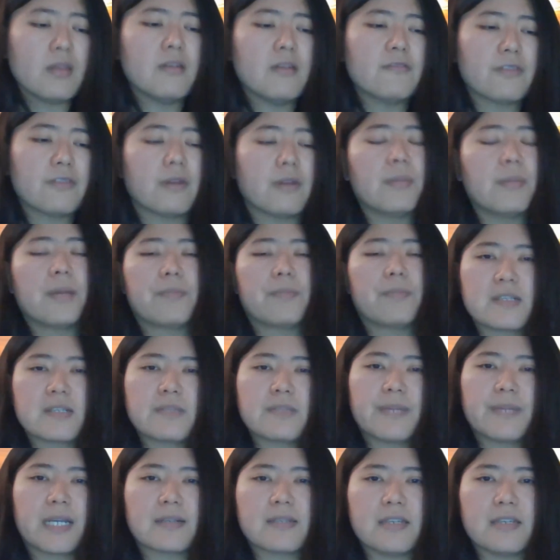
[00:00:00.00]
from my
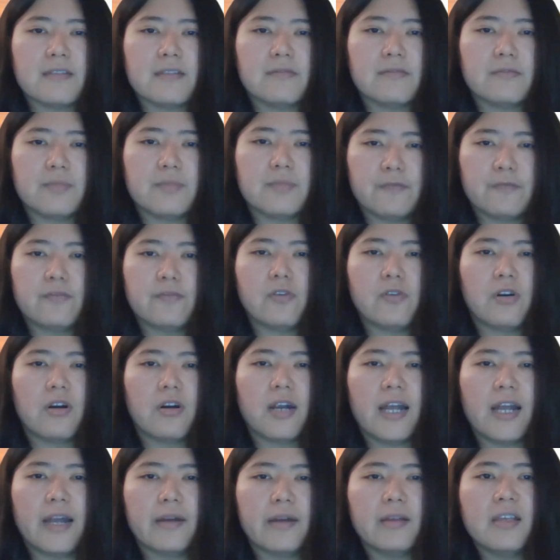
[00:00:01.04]
perspective
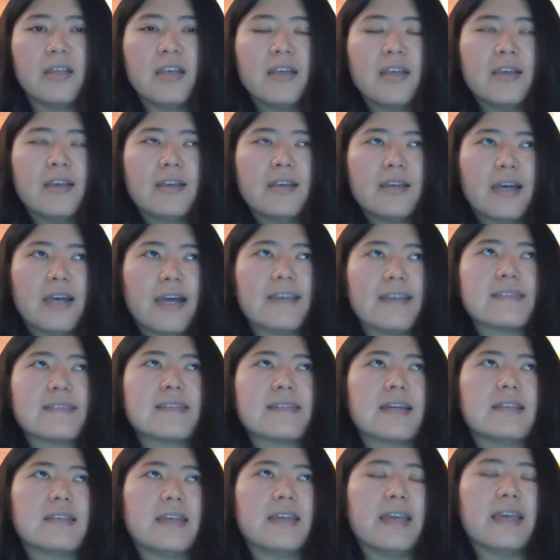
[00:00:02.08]
before, I
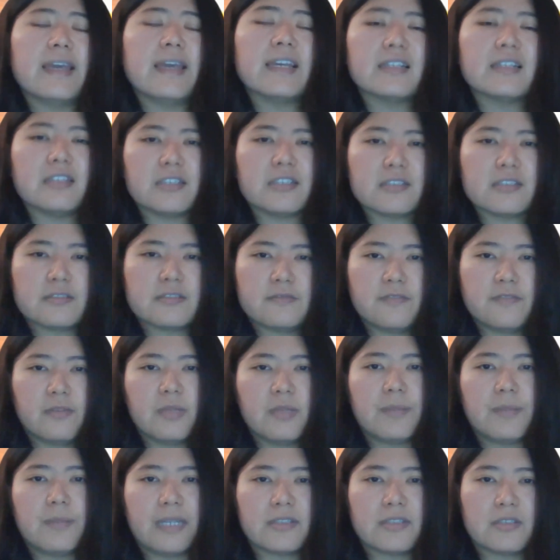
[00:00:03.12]
studied English for
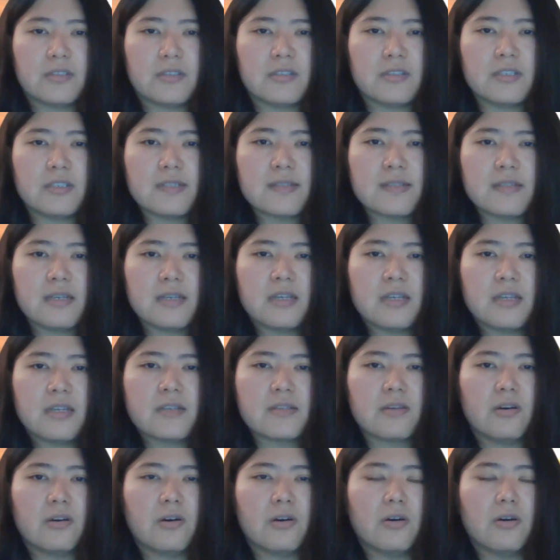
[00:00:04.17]
my bachelor's.
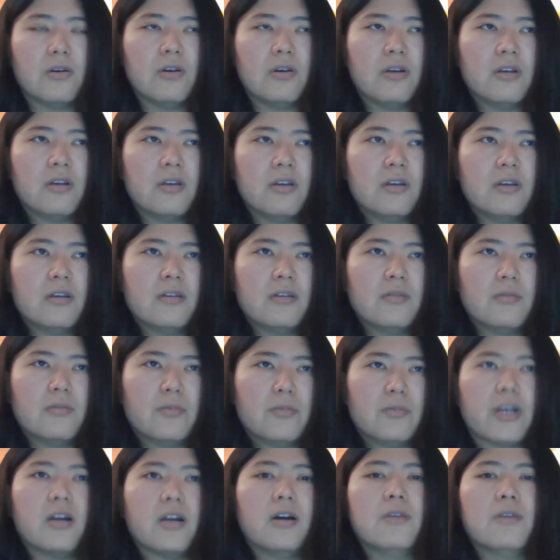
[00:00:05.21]
So
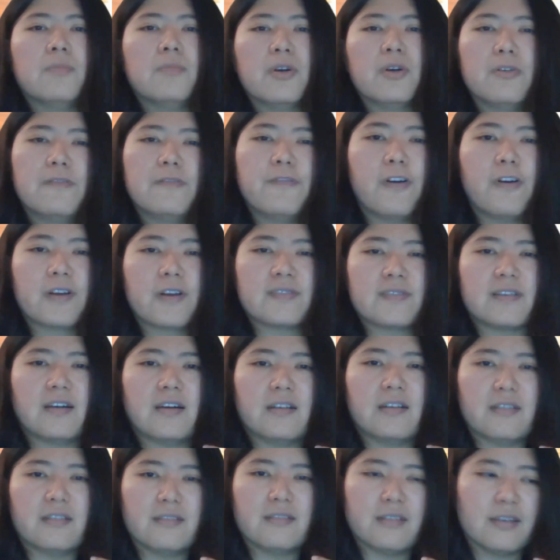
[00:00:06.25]
we're all more focused
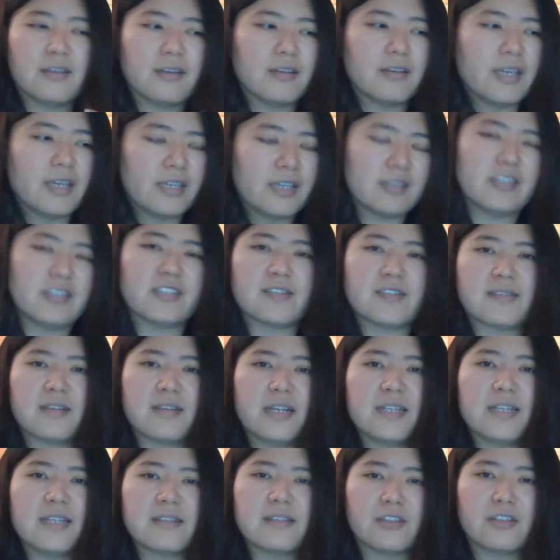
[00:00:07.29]
on the English
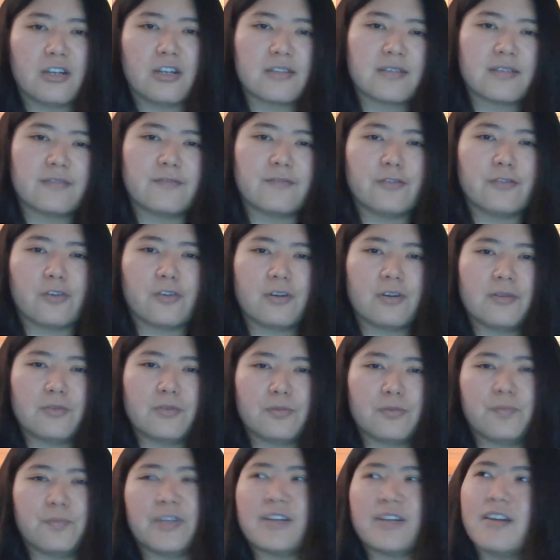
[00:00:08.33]
side, not for
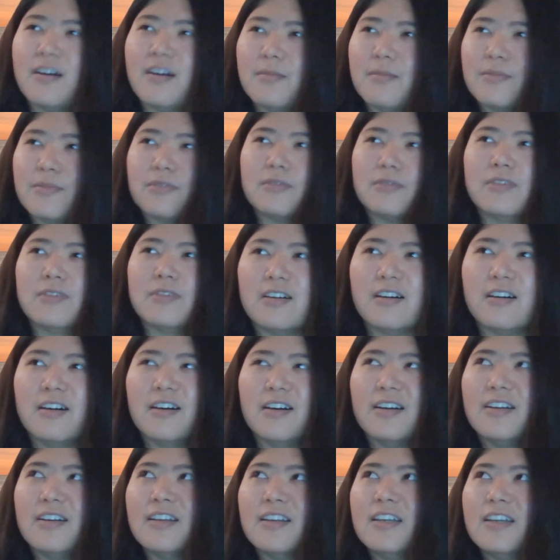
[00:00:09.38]
to become to
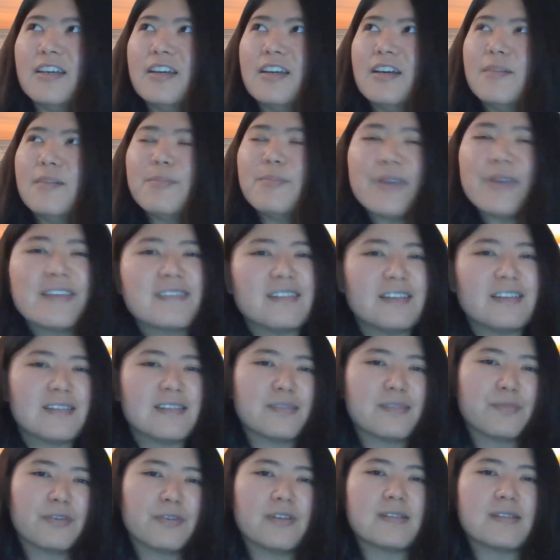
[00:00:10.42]
a
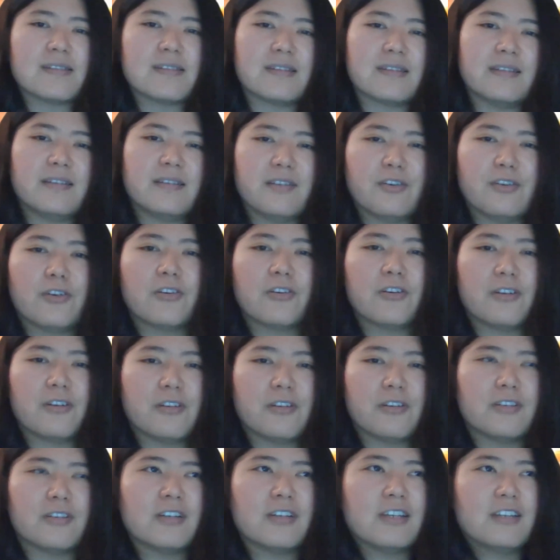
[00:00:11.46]
business person
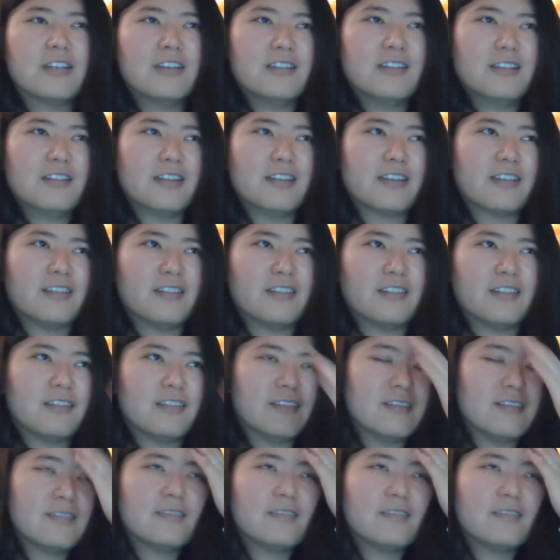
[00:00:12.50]
or like a,